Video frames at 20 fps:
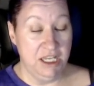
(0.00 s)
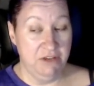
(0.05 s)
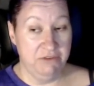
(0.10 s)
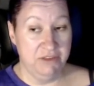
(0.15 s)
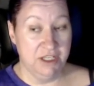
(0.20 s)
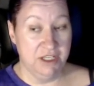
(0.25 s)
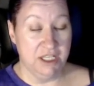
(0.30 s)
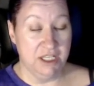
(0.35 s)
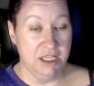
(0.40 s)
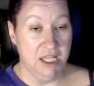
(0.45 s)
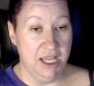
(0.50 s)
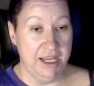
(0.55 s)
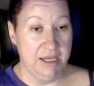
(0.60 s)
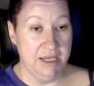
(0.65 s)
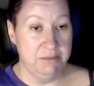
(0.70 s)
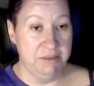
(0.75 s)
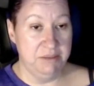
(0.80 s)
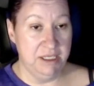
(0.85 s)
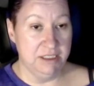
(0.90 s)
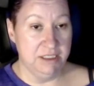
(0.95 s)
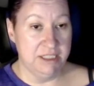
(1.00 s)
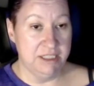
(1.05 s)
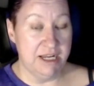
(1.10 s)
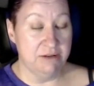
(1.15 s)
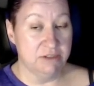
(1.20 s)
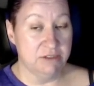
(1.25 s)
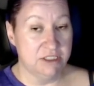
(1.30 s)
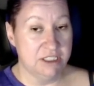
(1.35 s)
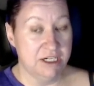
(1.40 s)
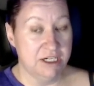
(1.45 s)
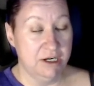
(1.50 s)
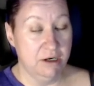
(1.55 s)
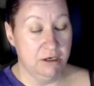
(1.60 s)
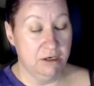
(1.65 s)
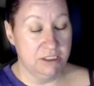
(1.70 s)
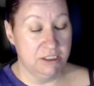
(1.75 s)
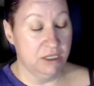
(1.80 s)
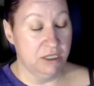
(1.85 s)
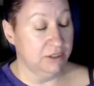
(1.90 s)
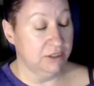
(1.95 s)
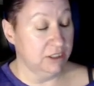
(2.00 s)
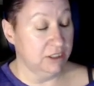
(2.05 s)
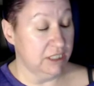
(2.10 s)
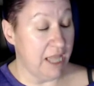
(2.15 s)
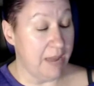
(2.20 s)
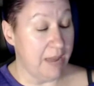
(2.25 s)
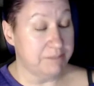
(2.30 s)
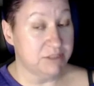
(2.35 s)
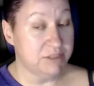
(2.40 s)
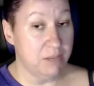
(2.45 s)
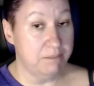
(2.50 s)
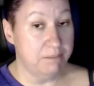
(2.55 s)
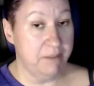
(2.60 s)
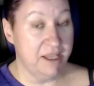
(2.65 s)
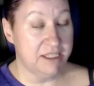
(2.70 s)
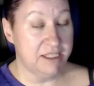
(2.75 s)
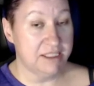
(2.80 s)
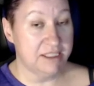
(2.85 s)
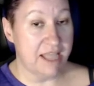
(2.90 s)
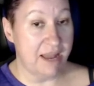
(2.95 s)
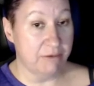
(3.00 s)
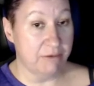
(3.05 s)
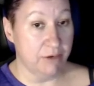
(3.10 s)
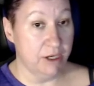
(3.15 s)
if the client being downstairs on the laptop makes that